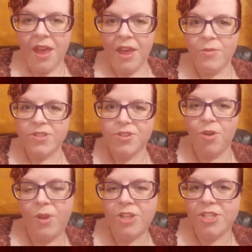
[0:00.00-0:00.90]
it was so
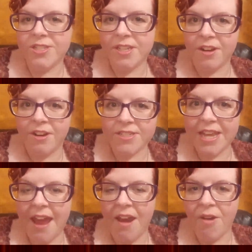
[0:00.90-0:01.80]
much easier to
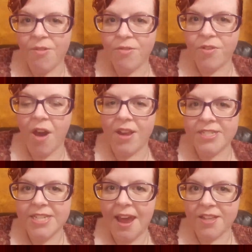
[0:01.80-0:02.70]
have
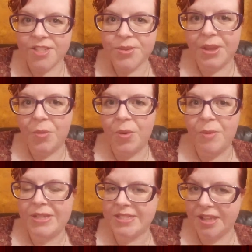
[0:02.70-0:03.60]
contacts so I could wear
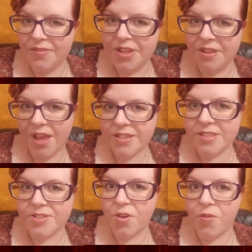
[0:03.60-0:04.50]
my safety
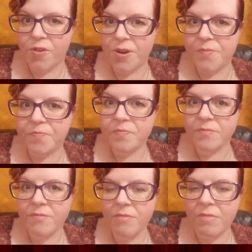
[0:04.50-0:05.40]
glasses over them
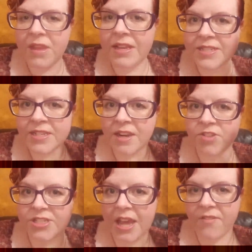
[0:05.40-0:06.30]
instead of
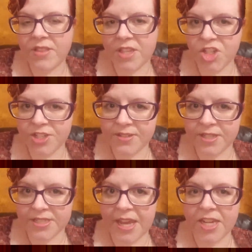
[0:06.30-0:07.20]
just having the
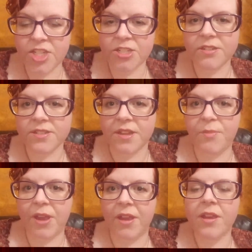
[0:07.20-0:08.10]
side shields on
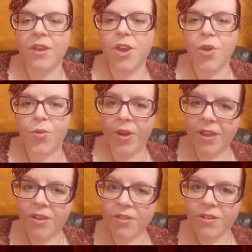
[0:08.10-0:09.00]
my
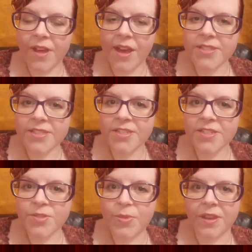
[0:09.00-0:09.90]
regular
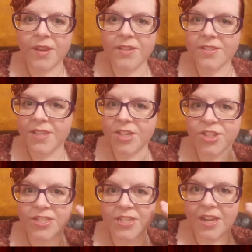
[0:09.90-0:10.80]
glasses because they
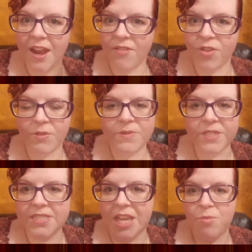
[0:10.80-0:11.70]
just didn't have the
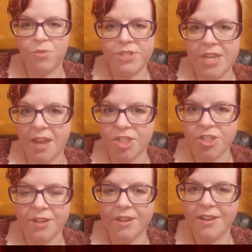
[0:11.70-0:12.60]
same
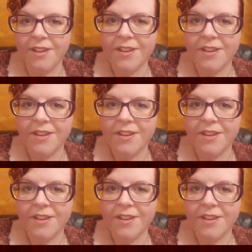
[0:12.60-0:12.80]
protection